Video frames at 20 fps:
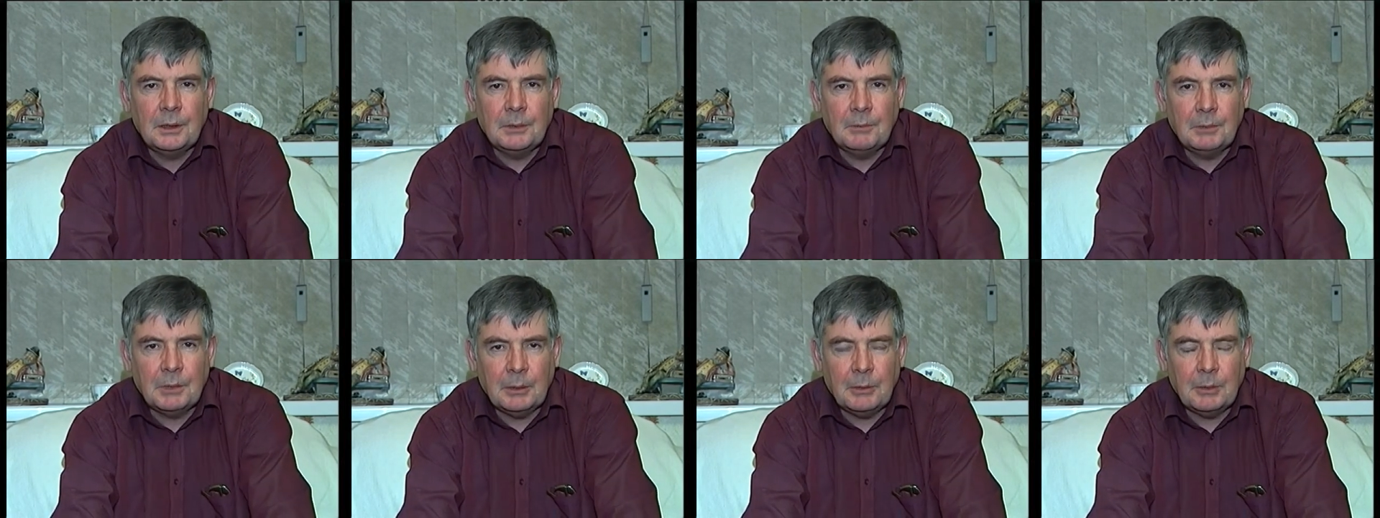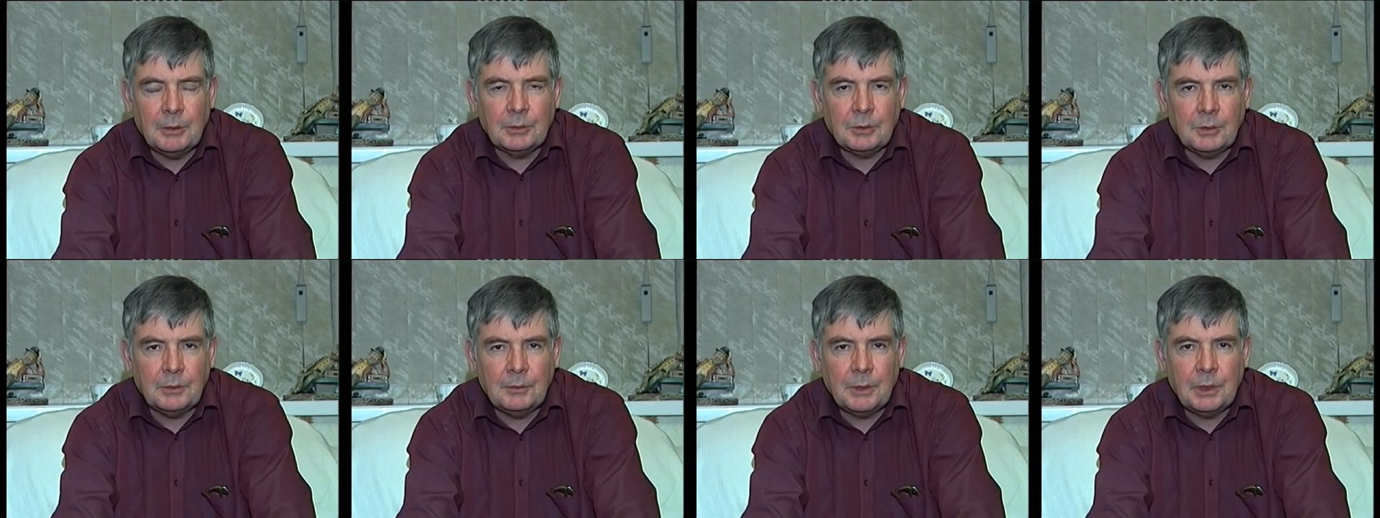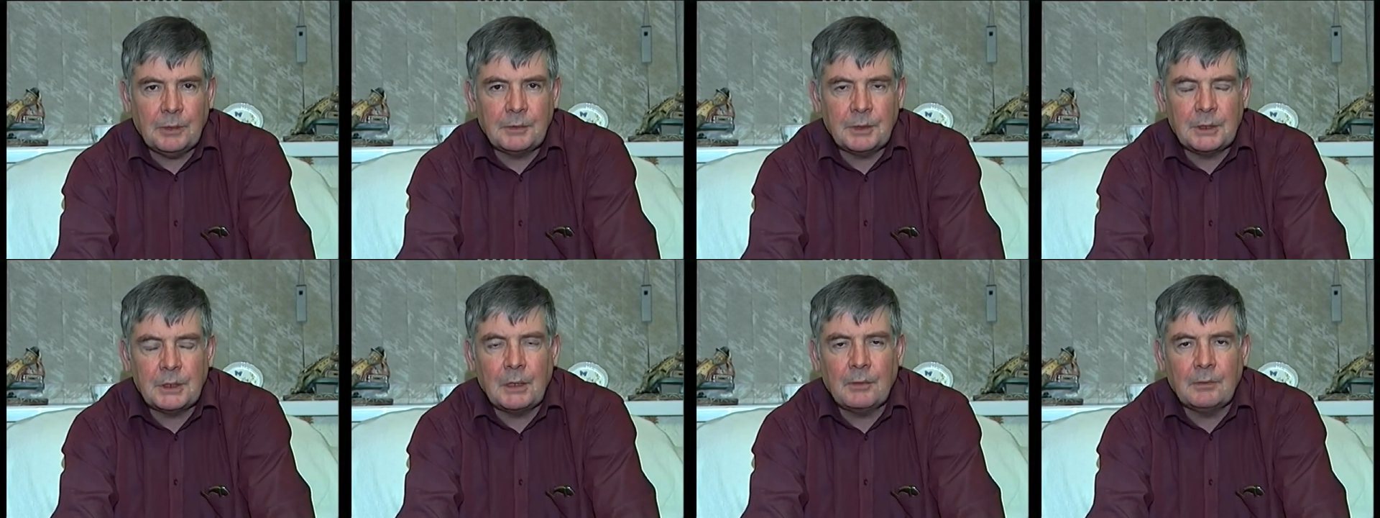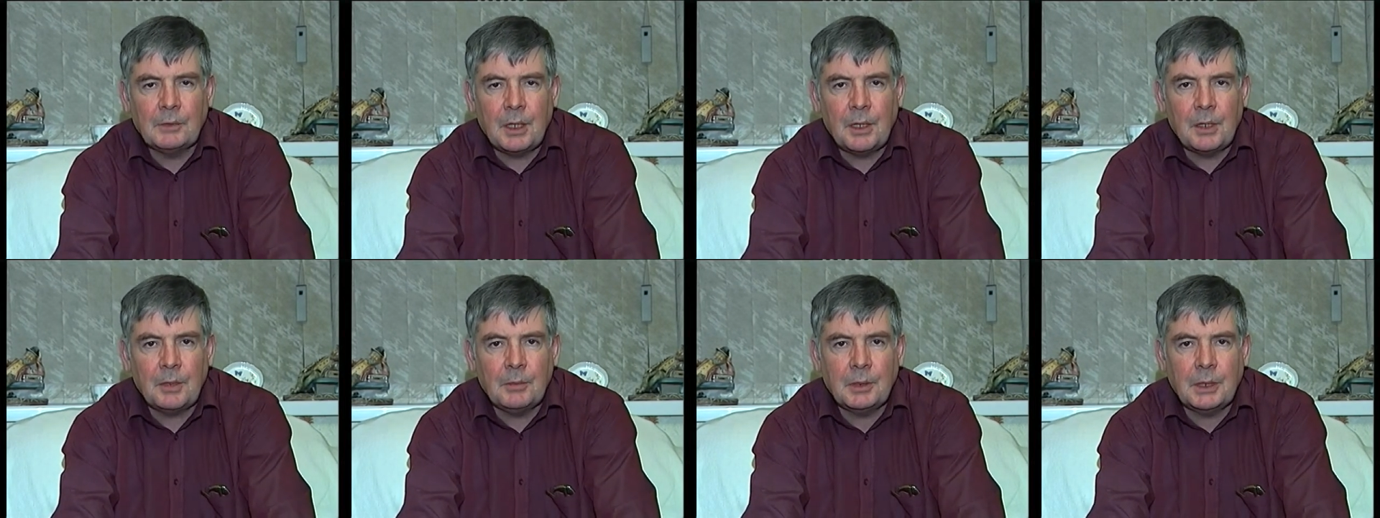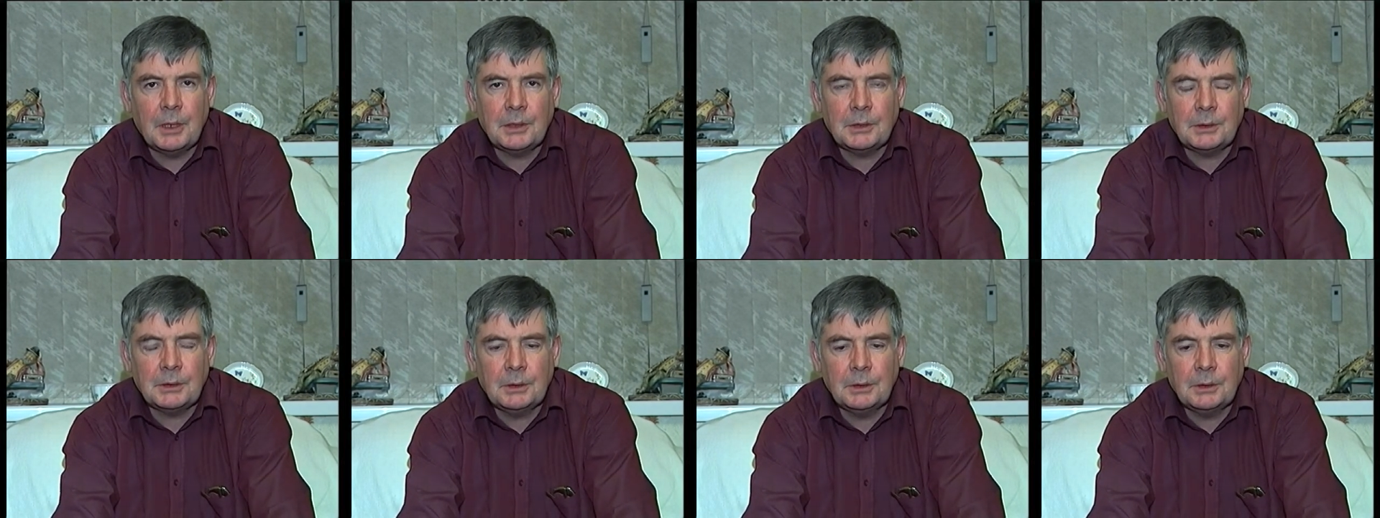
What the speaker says: Mimi was home there for the 17th of March.